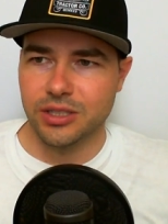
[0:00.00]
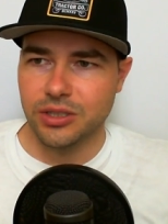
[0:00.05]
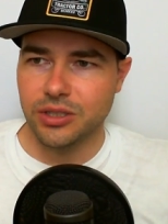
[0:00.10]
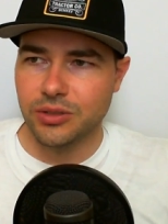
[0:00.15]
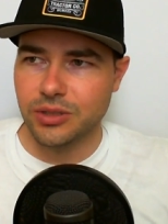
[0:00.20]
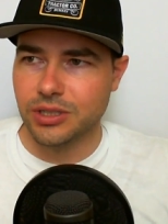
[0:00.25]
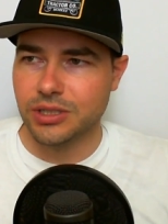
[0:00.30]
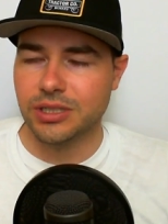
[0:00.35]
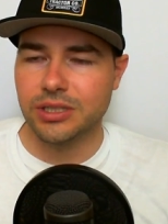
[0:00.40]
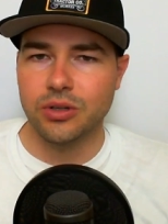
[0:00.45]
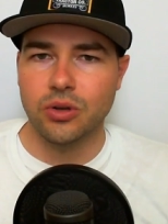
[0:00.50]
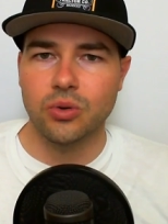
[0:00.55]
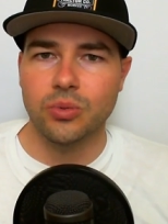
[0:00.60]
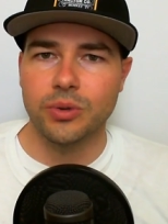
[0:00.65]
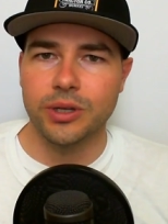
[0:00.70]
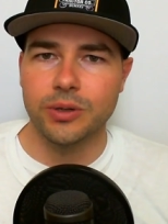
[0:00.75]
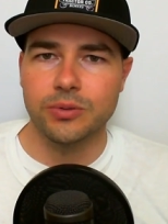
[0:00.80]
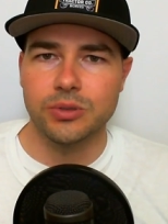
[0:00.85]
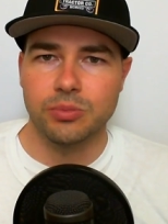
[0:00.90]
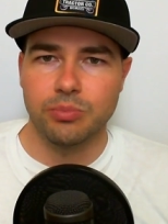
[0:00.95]
You just told me
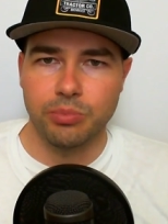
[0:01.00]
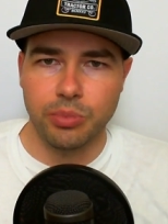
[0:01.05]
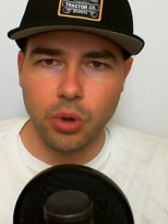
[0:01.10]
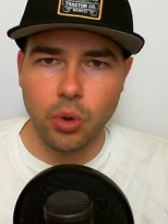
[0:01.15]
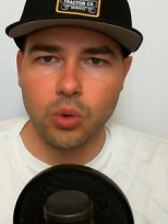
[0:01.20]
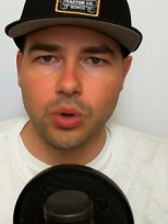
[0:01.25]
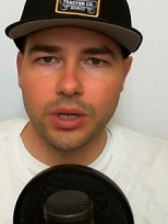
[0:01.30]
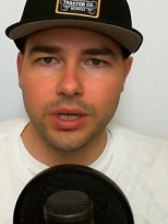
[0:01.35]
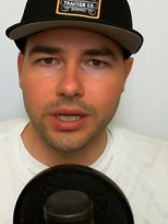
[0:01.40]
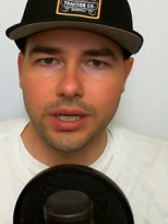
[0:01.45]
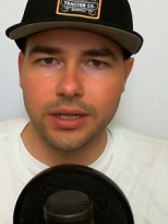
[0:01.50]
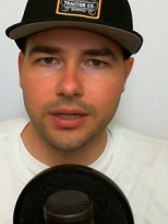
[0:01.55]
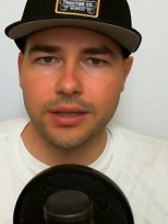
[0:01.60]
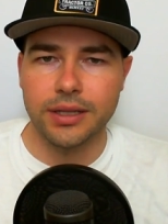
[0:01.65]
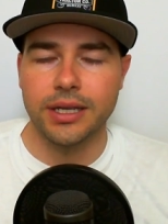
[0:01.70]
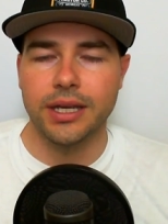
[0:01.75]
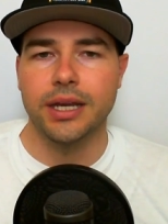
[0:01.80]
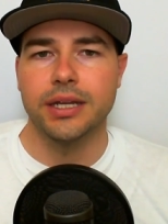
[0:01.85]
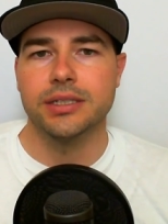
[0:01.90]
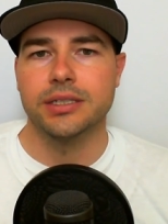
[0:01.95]
it was bolted into
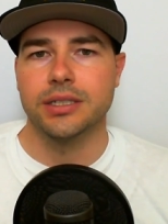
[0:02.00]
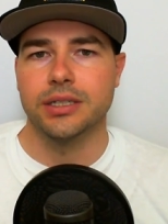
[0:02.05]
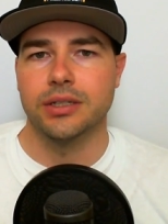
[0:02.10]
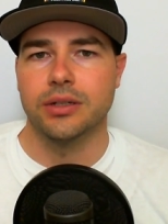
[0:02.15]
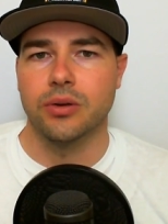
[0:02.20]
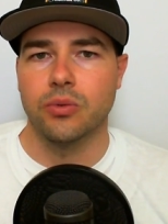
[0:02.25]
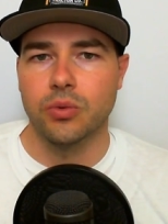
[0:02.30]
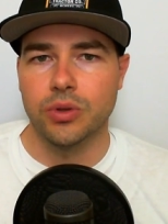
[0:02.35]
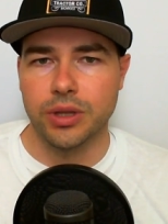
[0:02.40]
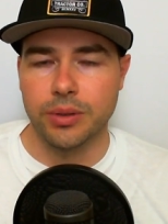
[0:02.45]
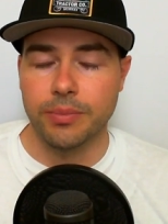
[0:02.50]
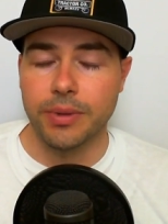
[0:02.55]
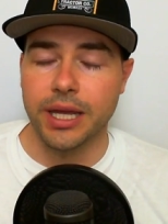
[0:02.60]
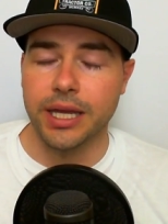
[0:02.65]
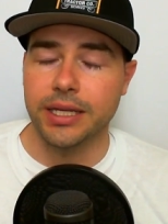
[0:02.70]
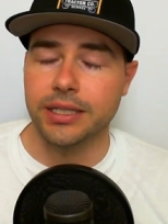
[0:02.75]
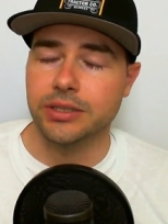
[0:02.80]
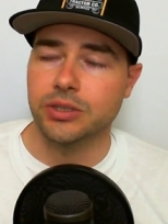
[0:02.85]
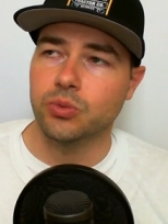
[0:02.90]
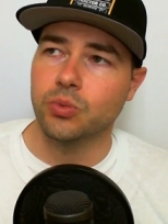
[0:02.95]
the engine with the
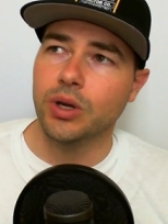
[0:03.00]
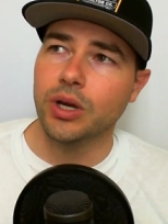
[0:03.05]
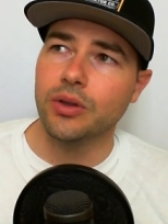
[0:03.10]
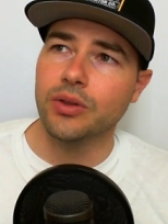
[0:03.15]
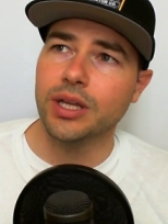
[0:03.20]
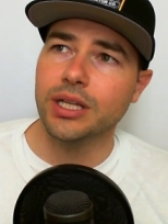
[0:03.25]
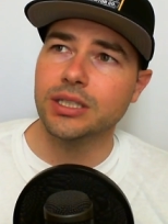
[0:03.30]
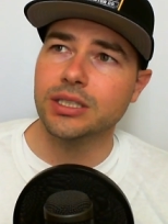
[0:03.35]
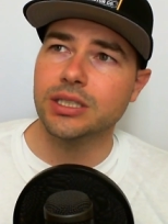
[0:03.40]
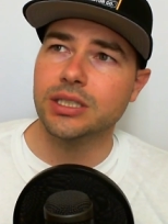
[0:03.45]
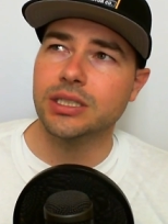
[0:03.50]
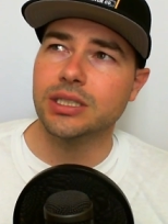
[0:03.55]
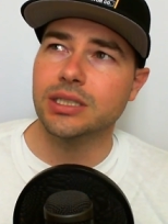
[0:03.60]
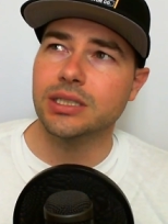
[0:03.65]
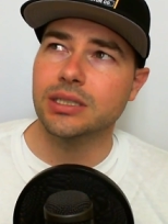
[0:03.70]
mains. Well, that's